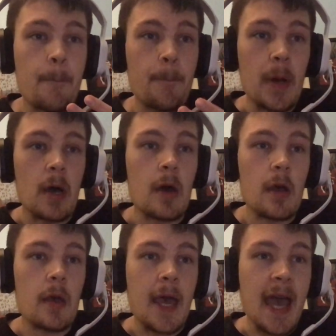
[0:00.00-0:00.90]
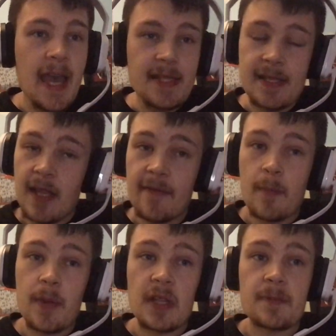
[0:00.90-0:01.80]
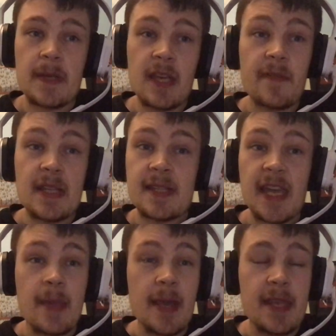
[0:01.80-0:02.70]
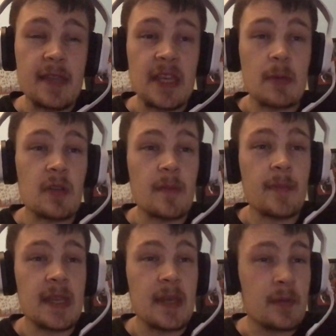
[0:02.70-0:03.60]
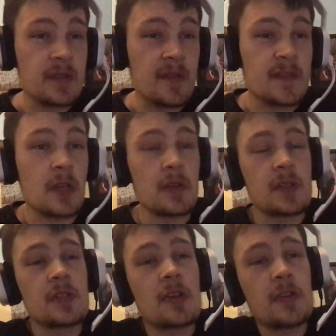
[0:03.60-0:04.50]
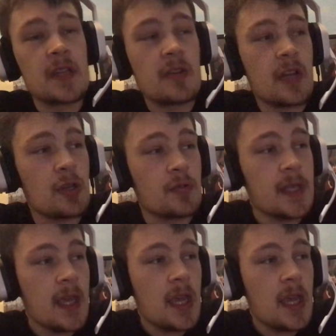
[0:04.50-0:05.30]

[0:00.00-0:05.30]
But had Slaven Bilic been given time, I think he would have been able to have turned it around.